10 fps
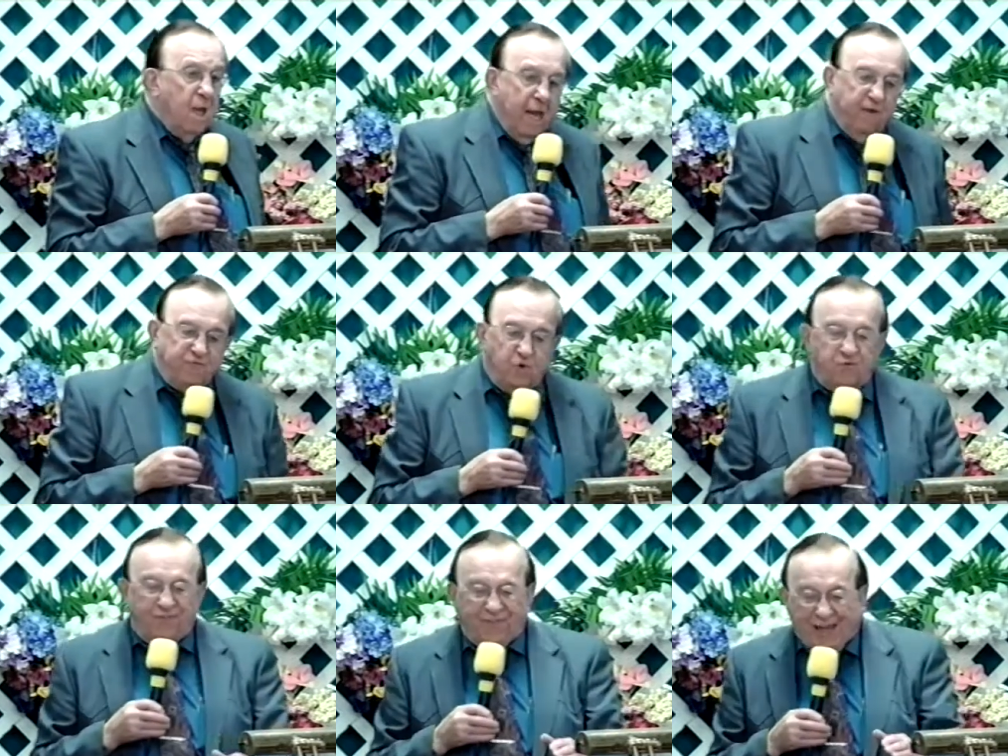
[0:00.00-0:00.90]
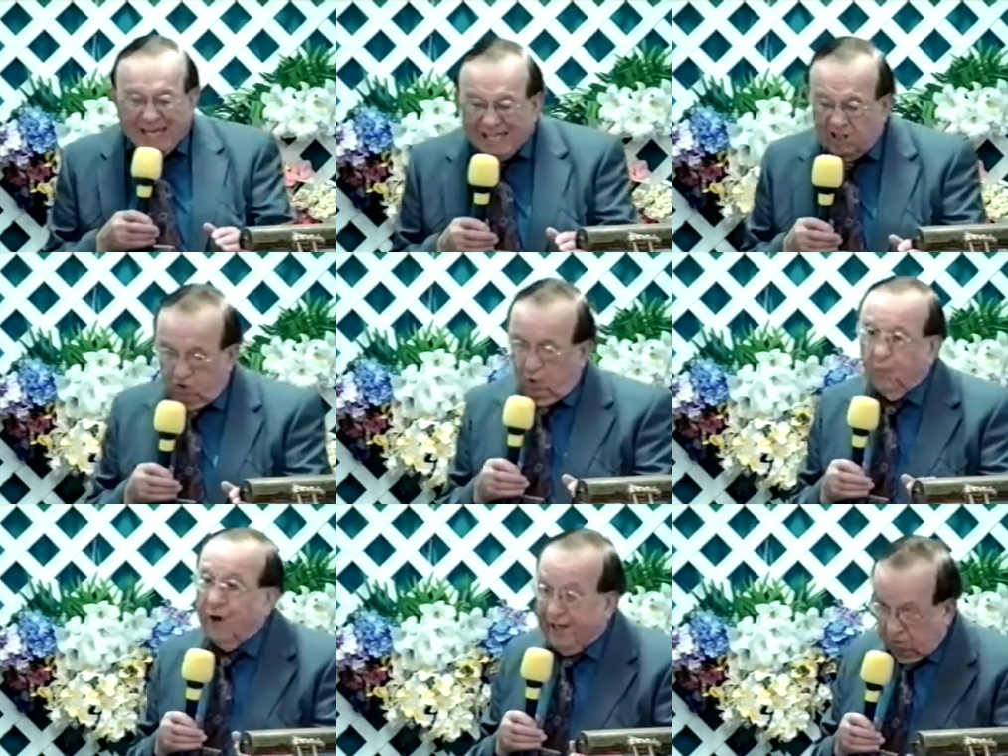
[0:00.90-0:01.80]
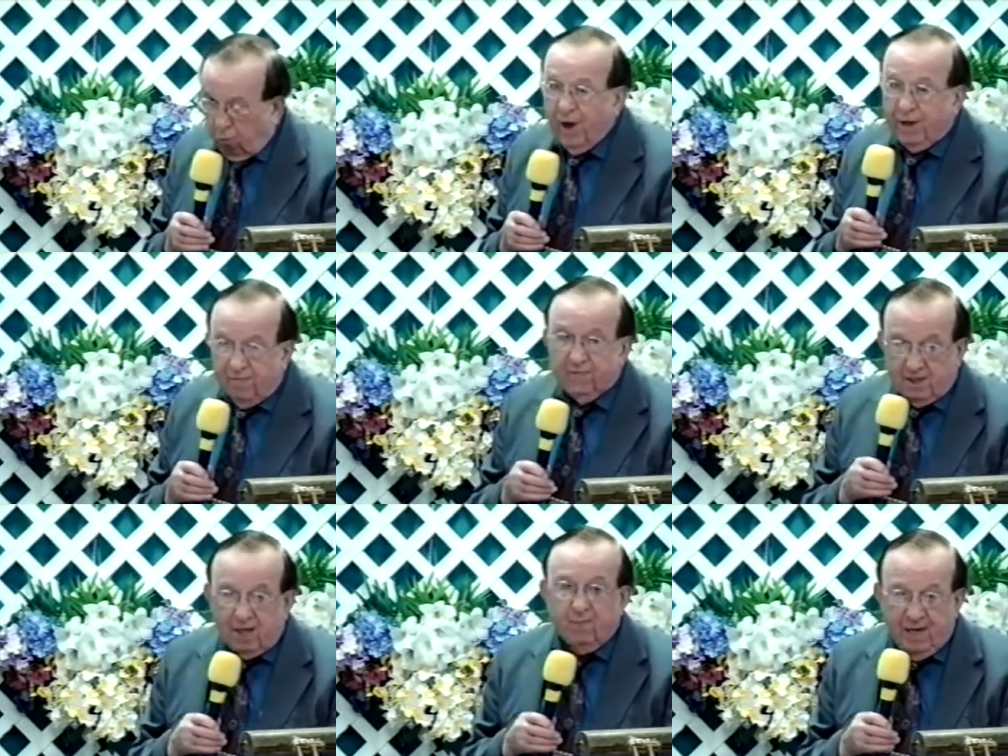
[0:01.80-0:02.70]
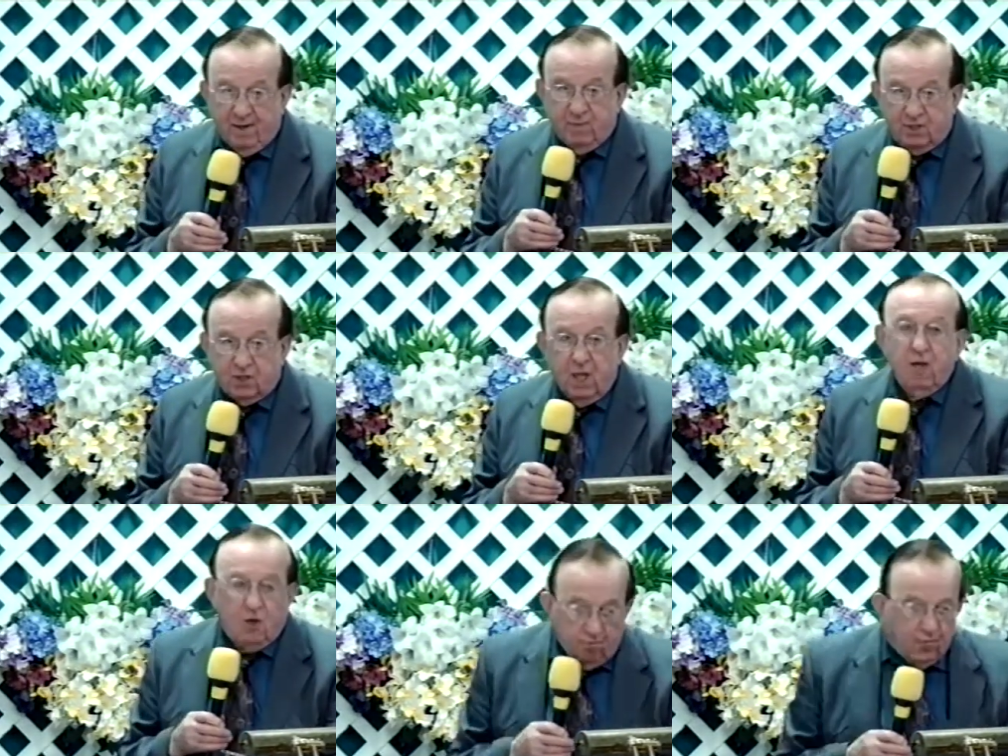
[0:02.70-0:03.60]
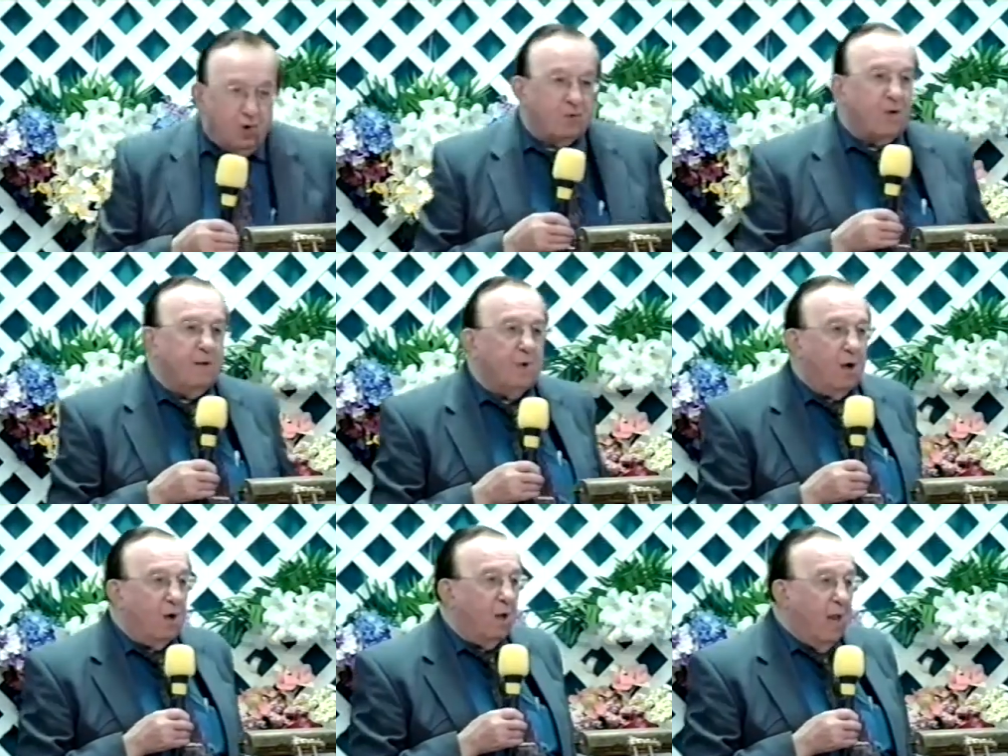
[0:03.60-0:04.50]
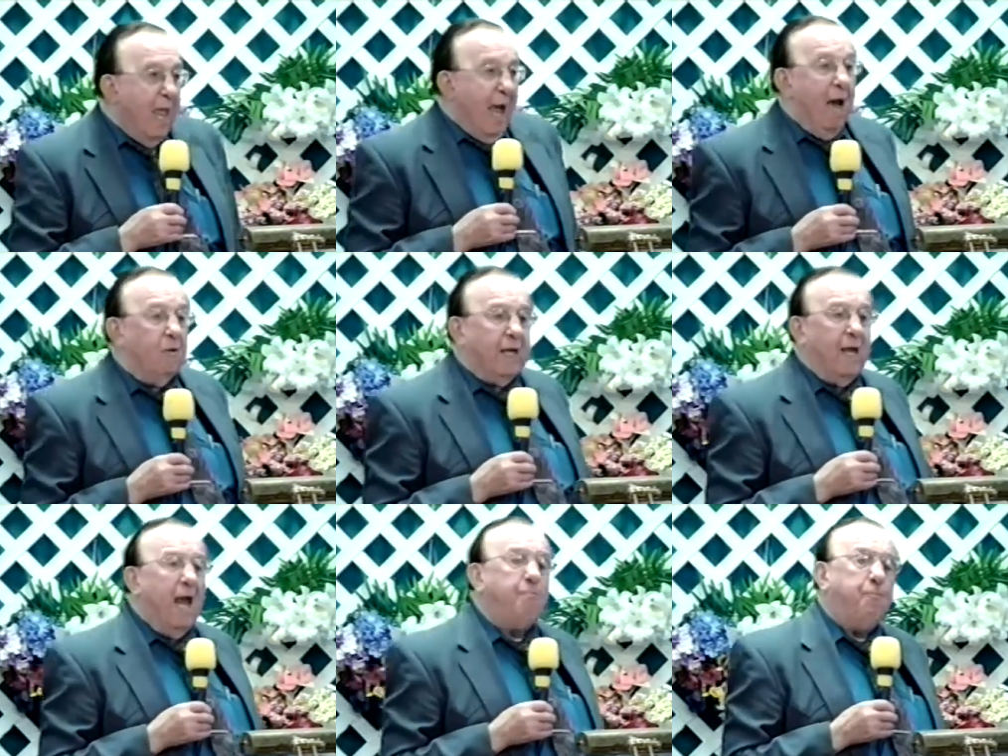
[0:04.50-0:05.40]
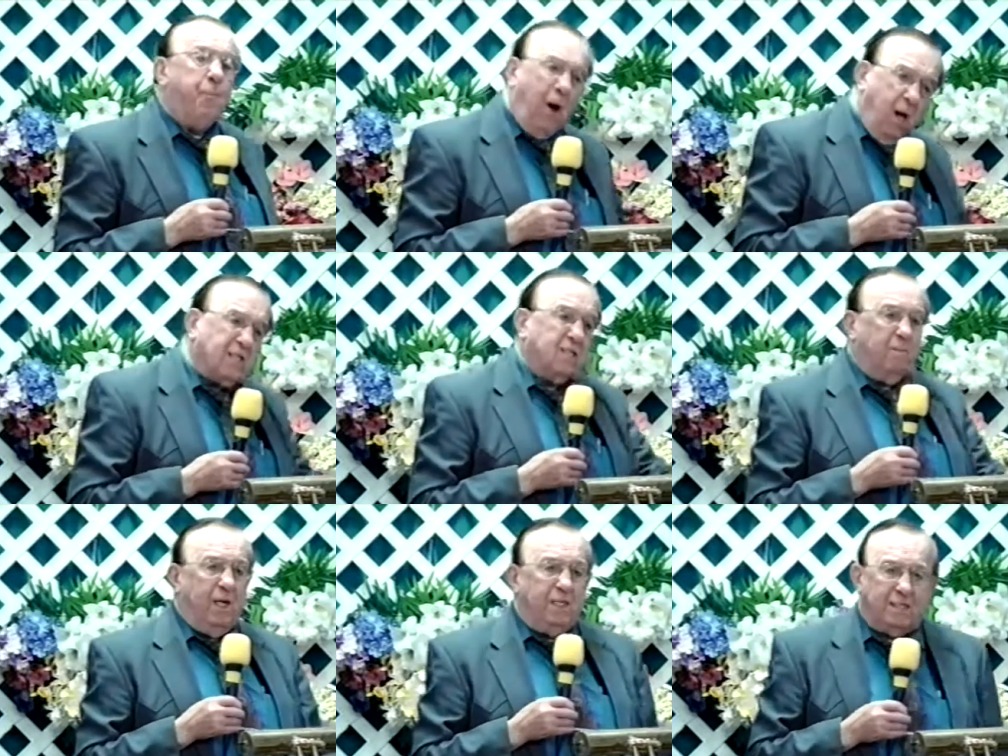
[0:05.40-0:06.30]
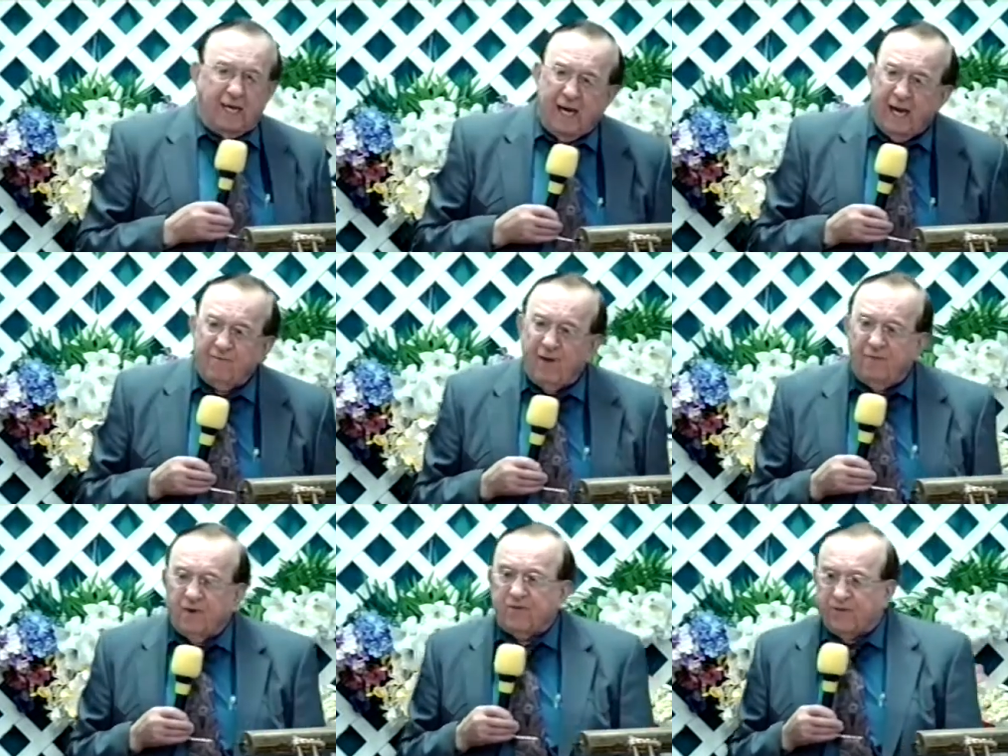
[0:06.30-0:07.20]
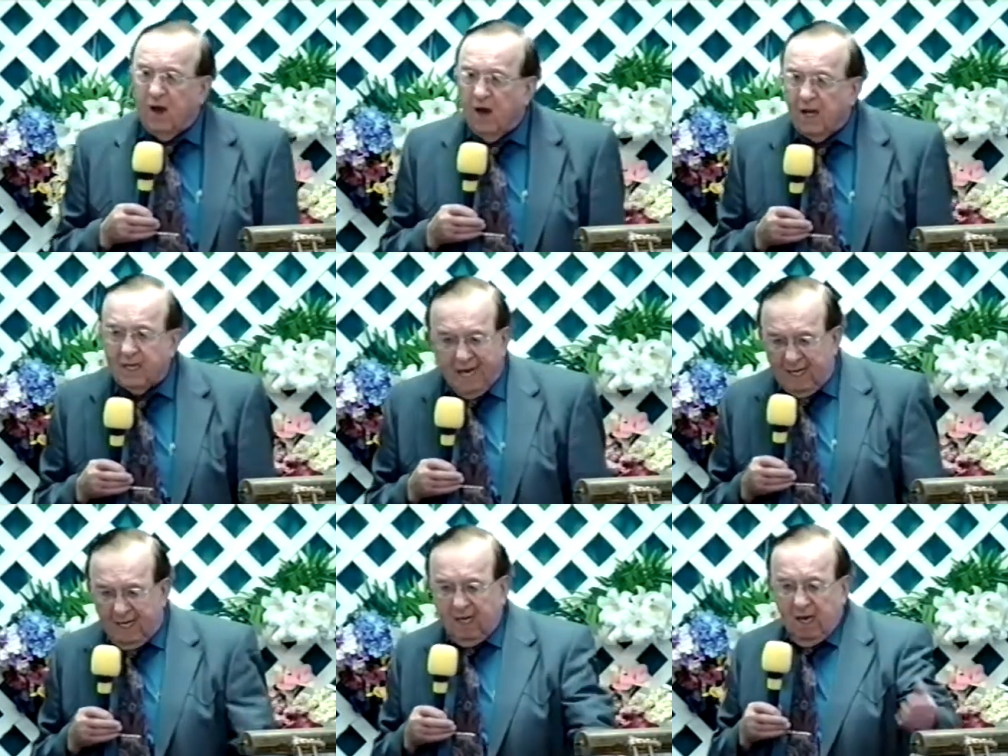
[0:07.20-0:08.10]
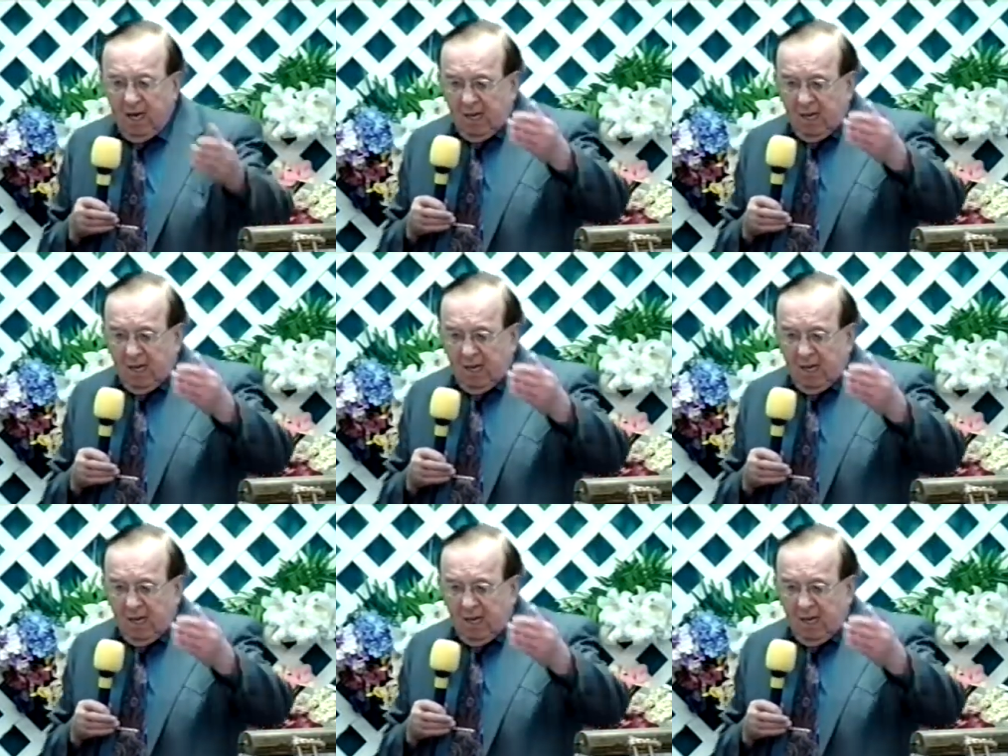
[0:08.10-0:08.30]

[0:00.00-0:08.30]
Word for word: If you think to break one of the commandments, you've broken them all. How can I possibly say I've never thought any